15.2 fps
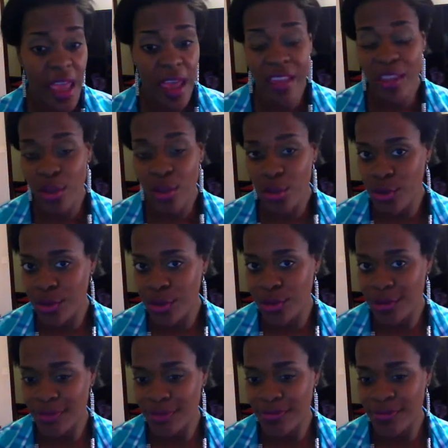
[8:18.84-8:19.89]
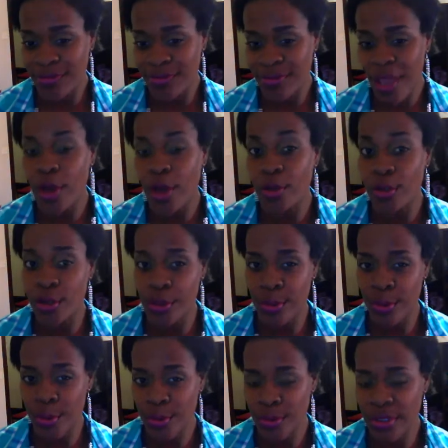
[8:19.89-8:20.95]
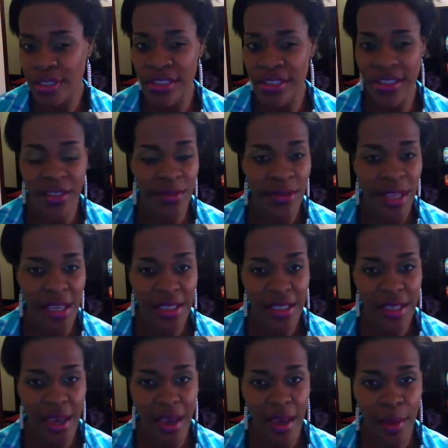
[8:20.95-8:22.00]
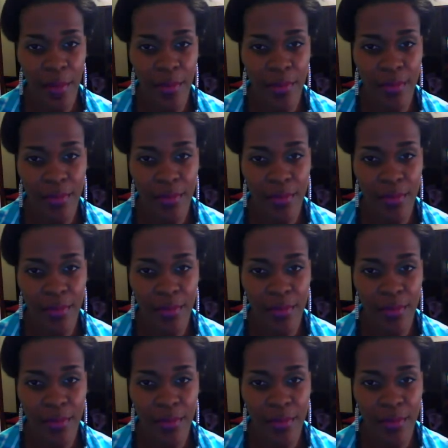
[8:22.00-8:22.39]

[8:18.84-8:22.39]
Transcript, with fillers: As usual, toodles. Till next time.